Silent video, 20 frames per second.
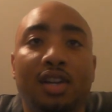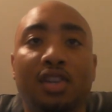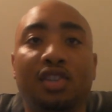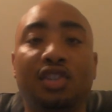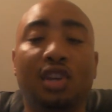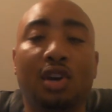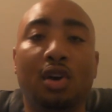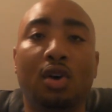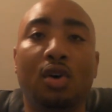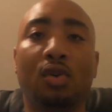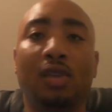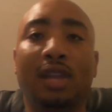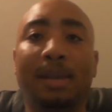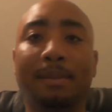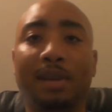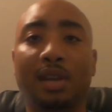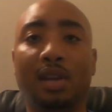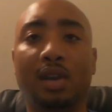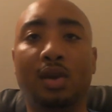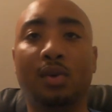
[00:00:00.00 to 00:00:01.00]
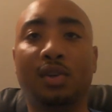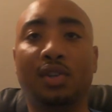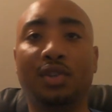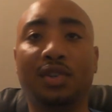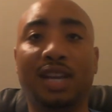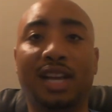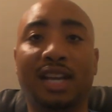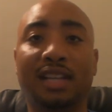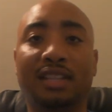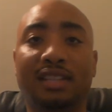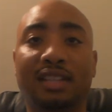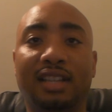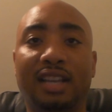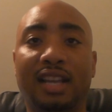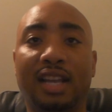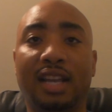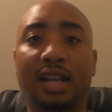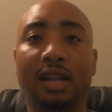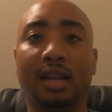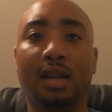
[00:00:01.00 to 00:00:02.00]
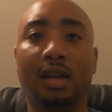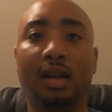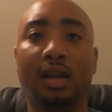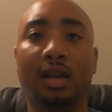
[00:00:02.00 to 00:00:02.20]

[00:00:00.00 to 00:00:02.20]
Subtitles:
So let me know what you guys think.